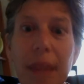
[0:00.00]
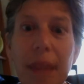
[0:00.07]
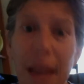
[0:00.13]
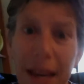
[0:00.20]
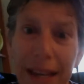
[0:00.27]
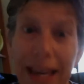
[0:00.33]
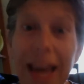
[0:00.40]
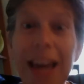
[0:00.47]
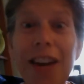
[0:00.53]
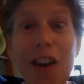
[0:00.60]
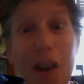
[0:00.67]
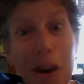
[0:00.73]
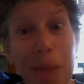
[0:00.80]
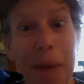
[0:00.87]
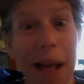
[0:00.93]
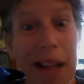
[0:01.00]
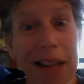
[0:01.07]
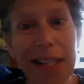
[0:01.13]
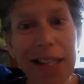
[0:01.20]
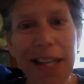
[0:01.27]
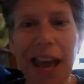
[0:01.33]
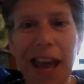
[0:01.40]
again, are a
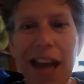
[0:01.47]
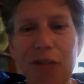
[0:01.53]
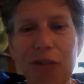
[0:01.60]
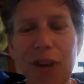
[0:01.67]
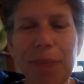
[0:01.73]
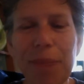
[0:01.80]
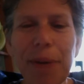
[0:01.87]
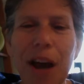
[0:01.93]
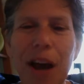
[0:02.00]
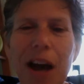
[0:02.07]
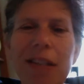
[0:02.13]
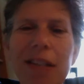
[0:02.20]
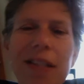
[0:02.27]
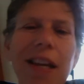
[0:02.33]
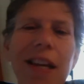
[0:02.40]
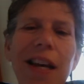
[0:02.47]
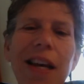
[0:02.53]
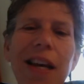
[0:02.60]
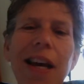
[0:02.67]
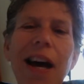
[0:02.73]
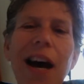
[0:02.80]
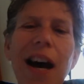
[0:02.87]
balancing act, right? Because
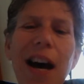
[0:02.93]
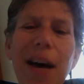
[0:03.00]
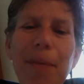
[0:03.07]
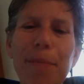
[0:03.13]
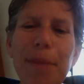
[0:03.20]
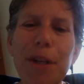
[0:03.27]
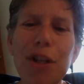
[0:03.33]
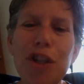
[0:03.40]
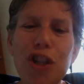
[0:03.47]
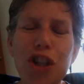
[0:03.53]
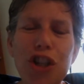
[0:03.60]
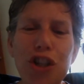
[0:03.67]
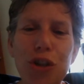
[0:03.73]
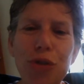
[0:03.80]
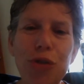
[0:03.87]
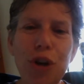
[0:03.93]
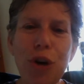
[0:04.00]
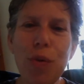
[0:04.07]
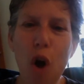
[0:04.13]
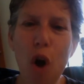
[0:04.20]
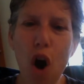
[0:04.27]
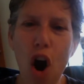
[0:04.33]
to do
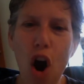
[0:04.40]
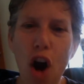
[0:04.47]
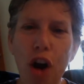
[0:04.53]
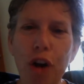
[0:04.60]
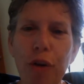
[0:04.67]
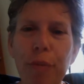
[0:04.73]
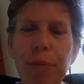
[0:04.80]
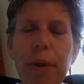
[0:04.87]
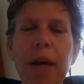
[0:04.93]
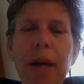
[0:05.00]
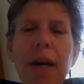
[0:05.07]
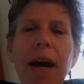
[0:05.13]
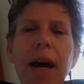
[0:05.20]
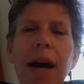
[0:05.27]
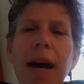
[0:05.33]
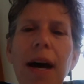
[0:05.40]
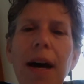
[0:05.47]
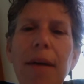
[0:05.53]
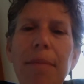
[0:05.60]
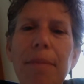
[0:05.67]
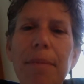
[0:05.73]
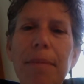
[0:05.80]
no harm,
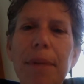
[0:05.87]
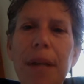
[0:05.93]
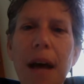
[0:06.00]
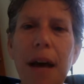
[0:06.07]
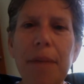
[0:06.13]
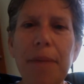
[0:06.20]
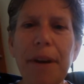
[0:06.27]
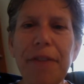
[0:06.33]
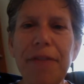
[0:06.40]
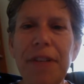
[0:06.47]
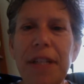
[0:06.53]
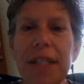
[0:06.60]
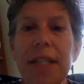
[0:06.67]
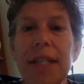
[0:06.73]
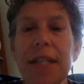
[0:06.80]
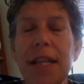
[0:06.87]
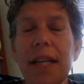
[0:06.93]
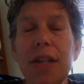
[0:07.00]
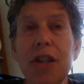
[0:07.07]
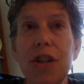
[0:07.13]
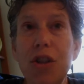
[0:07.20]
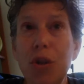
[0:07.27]
non-malfeasance,
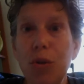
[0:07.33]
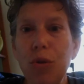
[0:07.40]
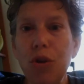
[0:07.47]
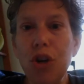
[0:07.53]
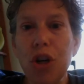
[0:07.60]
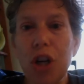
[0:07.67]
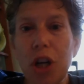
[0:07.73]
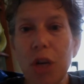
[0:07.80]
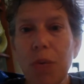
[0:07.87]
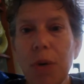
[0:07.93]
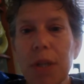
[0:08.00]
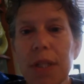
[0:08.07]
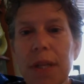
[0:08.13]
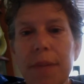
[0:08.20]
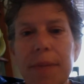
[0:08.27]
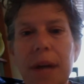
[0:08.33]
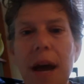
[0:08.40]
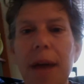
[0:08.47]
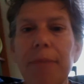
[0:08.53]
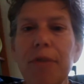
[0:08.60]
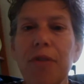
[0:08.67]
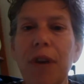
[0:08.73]
and to do good. Well,
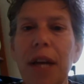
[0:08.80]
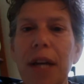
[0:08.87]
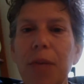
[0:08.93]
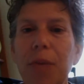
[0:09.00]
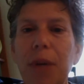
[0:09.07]
sometimes, right,